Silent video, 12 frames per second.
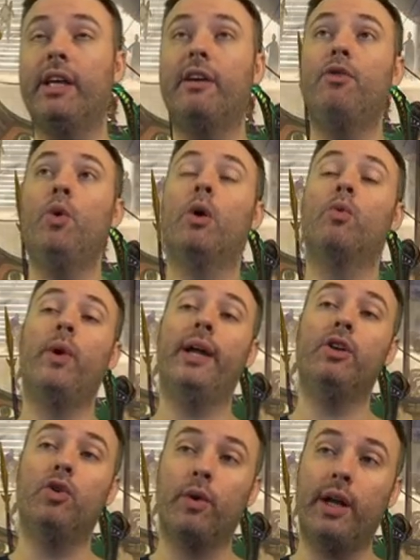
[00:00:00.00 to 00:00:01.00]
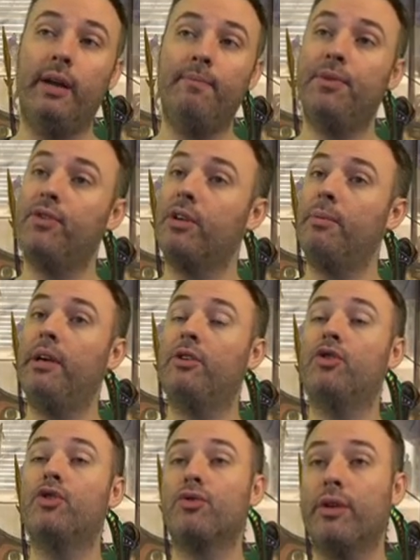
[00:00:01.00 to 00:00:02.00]
Like if you are red-green, this can be
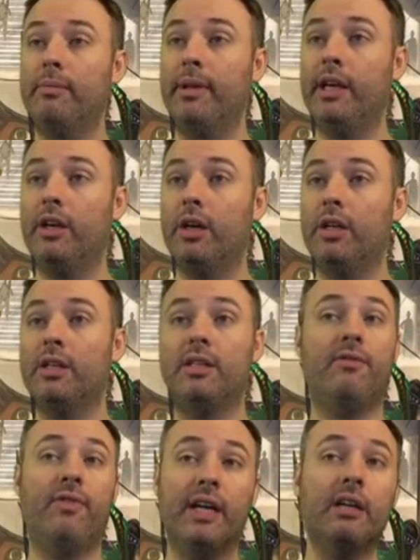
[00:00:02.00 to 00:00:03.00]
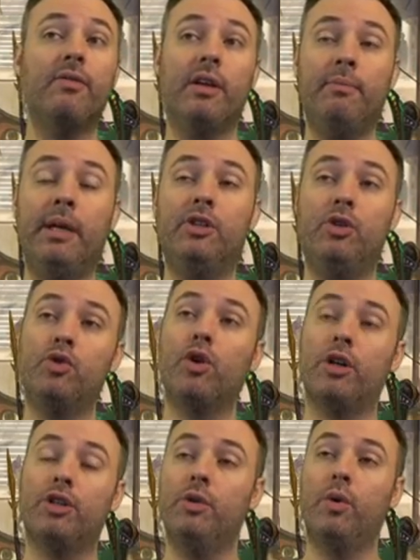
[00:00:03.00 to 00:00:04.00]
extremely good because it effectively means you
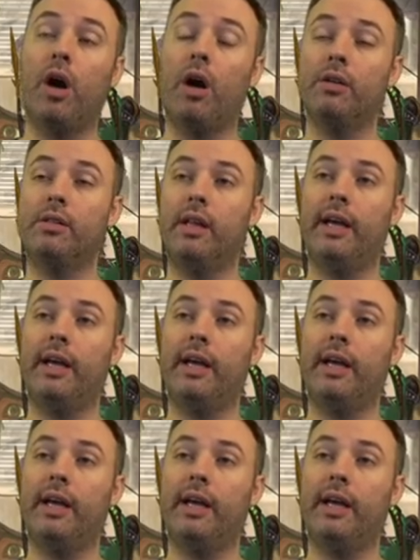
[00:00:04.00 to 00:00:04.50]
draw two cards.